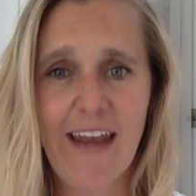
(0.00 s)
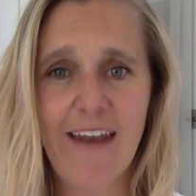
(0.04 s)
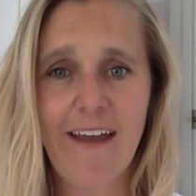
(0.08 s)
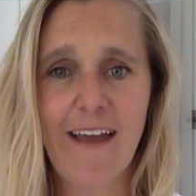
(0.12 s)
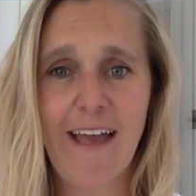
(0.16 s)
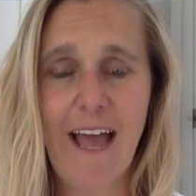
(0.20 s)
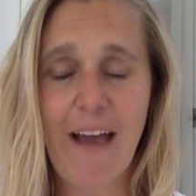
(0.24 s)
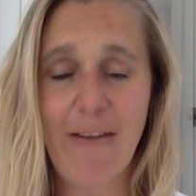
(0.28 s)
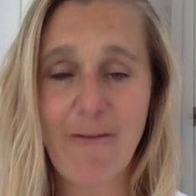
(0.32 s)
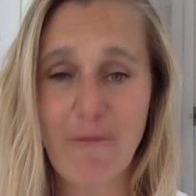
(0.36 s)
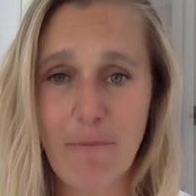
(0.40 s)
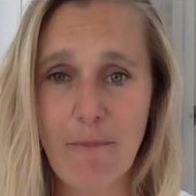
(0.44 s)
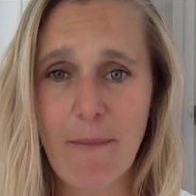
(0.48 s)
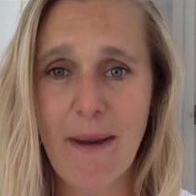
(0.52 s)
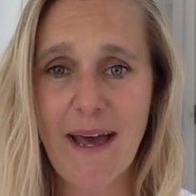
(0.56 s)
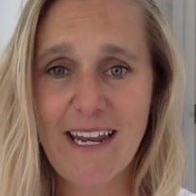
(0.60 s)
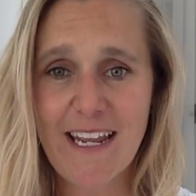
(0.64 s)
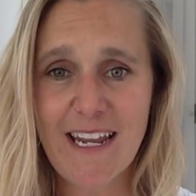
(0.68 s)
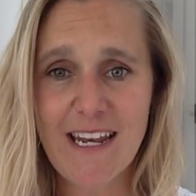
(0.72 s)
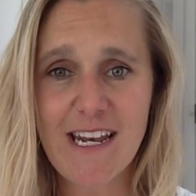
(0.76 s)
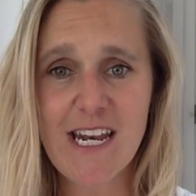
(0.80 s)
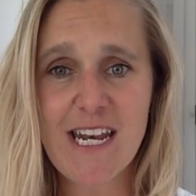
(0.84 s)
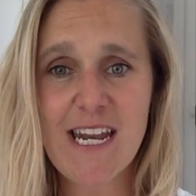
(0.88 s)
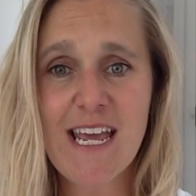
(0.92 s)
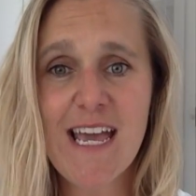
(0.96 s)
I haven't
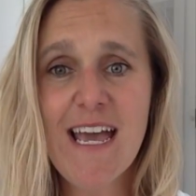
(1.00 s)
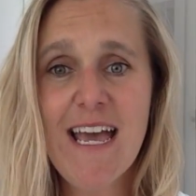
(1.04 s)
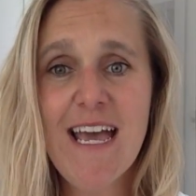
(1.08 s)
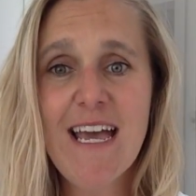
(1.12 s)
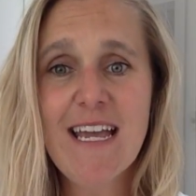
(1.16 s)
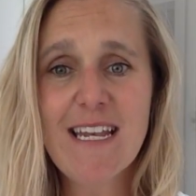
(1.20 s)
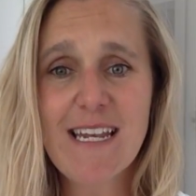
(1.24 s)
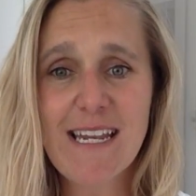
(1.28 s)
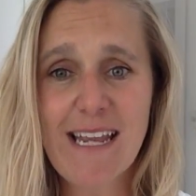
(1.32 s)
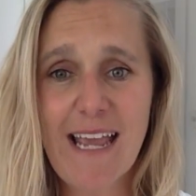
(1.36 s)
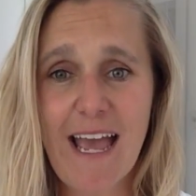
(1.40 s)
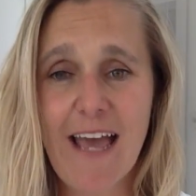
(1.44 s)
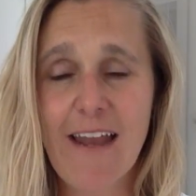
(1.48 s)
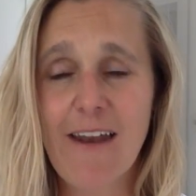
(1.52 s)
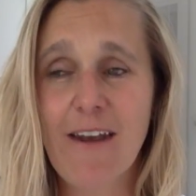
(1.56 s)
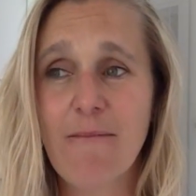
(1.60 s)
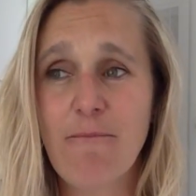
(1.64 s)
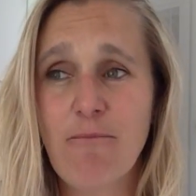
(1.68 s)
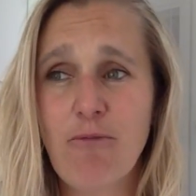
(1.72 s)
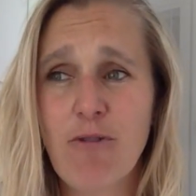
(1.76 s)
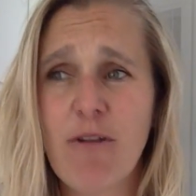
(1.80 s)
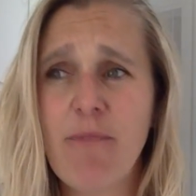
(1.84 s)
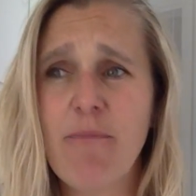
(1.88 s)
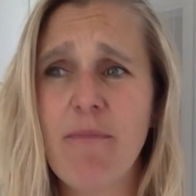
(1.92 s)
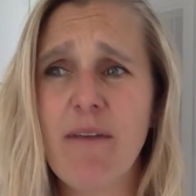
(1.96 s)
managed to get an
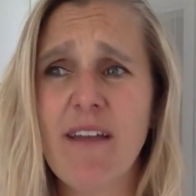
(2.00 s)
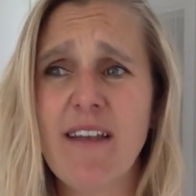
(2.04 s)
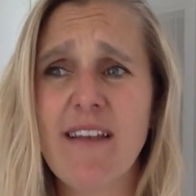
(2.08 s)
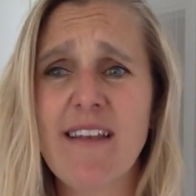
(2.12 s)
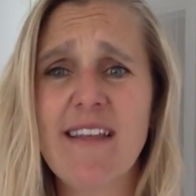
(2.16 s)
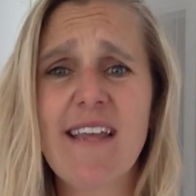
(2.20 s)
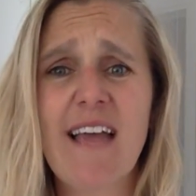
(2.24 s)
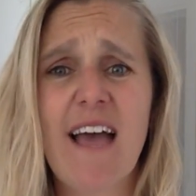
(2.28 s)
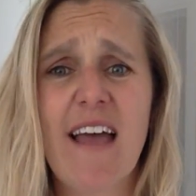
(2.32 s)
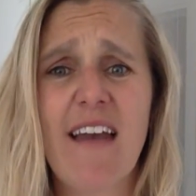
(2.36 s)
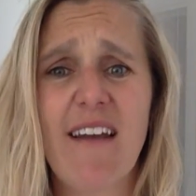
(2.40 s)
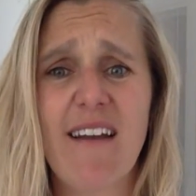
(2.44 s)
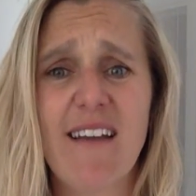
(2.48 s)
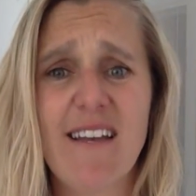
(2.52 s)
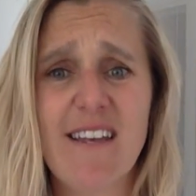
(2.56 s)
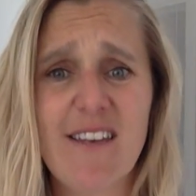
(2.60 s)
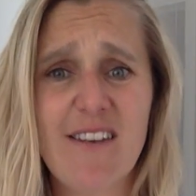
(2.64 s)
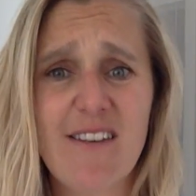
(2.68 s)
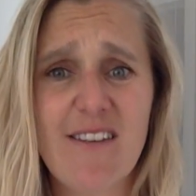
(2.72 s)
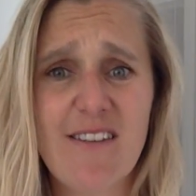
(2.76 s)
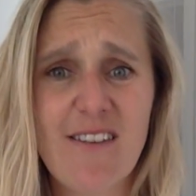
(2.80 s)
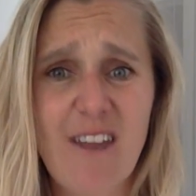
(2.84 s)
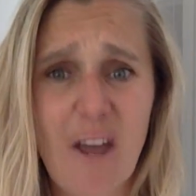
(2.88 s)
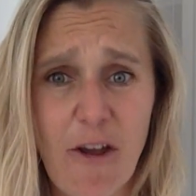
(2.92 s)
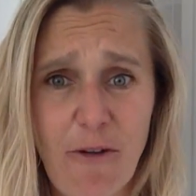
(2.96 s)
appointment, and I
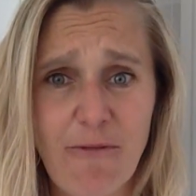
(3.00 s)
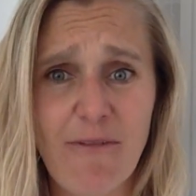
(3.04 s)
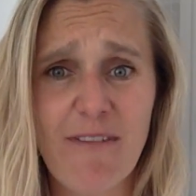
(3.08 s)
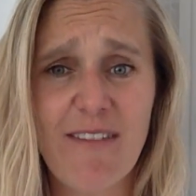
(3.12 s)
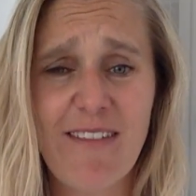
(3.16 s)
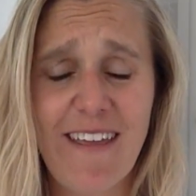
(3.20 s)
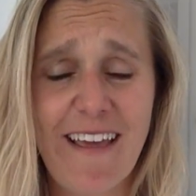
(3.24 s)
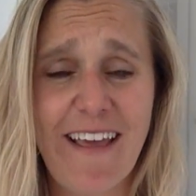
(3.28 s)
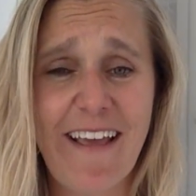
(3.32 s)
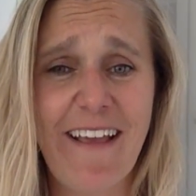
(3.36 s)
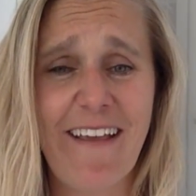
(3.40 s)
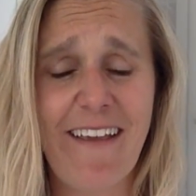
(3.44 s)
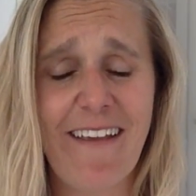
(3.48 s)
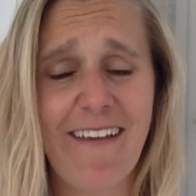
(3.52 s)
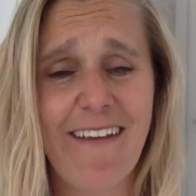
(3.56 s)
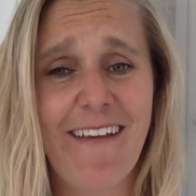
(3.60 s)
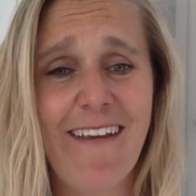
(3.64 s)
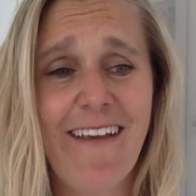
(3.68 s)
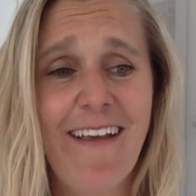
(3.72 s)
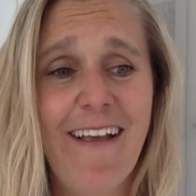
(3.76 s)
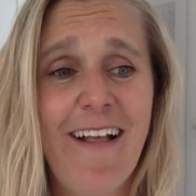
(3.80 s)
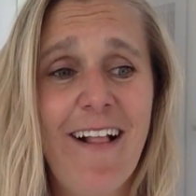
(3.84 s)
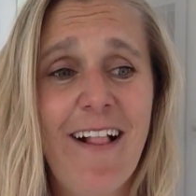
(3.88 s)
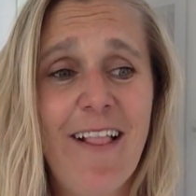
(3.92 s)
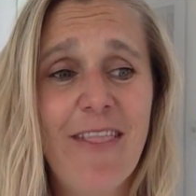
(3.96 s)
don't think
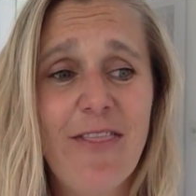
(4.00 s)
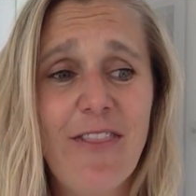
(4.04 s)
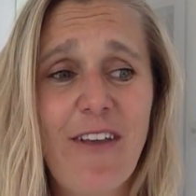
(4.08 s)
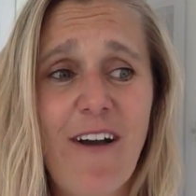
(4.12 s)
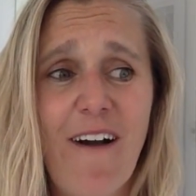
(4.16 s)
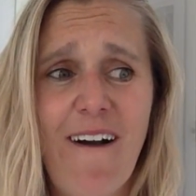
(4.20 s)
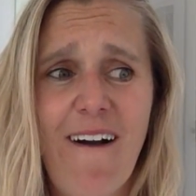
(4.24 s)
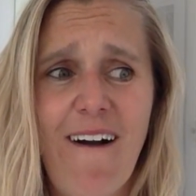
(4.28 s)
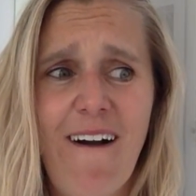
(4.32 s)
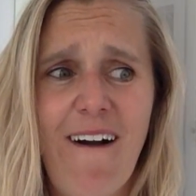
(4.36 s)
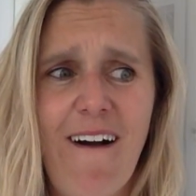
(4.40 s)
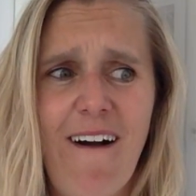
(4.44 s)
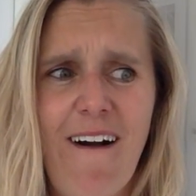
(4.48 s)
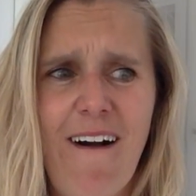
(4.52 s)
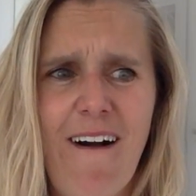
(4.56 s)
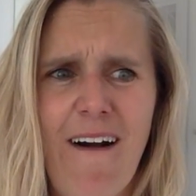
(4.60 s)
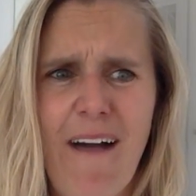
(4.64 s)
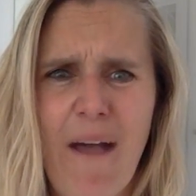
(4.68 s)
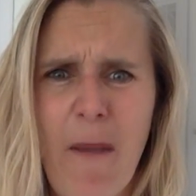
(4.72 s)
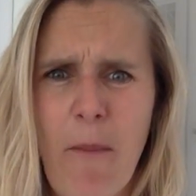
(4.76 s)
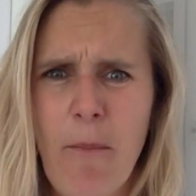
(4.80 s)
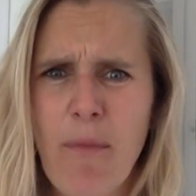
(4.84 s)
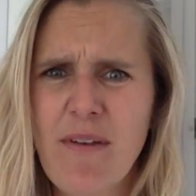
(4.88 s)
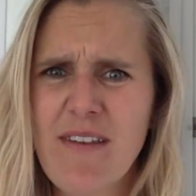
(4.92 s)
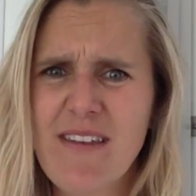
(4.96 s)
that
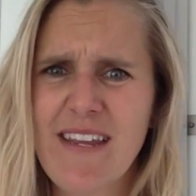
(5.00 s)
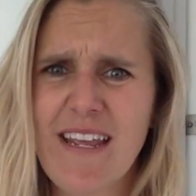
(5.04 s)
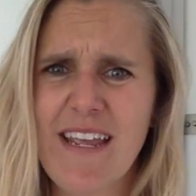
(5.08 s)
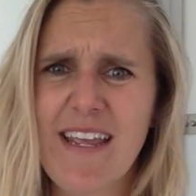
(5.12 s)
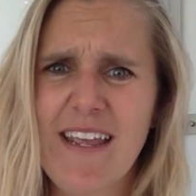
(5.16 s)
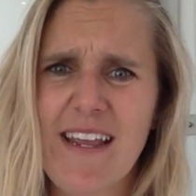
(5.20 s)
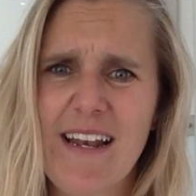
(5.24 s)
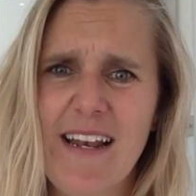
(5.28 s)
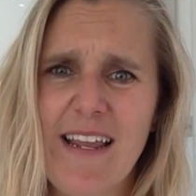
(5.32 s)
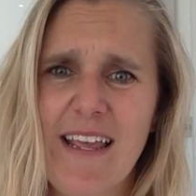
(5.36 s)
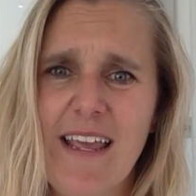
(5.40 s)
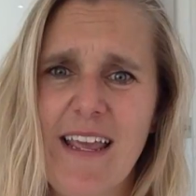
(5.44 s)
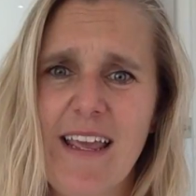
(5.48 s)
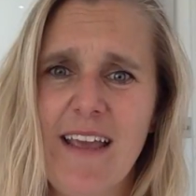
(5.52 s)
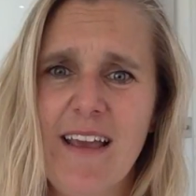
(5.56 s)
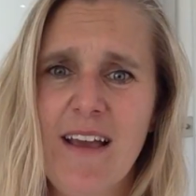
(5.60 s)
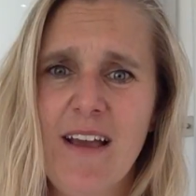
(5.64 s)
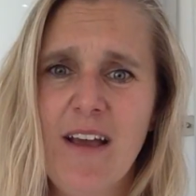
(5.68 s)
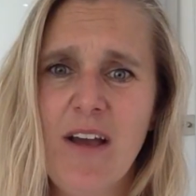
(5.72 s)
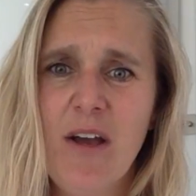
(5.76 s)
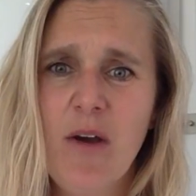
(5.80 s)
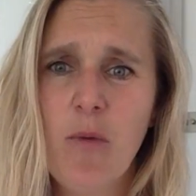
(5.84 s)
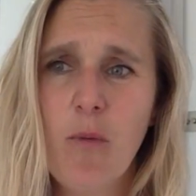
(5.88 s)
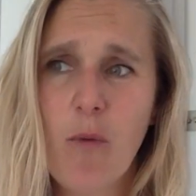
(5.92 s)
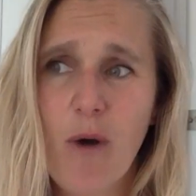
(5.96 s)
I am particularly
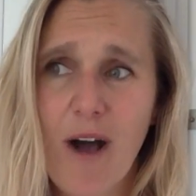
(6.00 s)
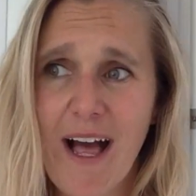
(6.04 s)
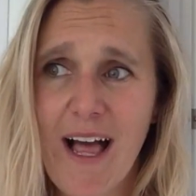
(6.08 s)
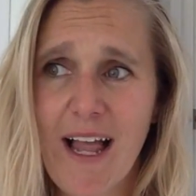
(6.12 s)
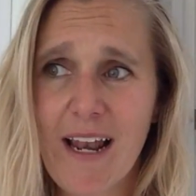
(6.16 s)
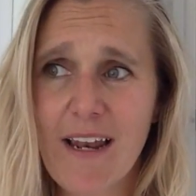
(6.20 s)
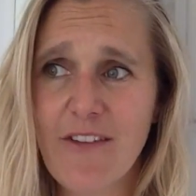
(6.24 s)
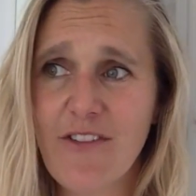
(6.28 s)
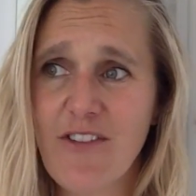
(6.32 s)
well.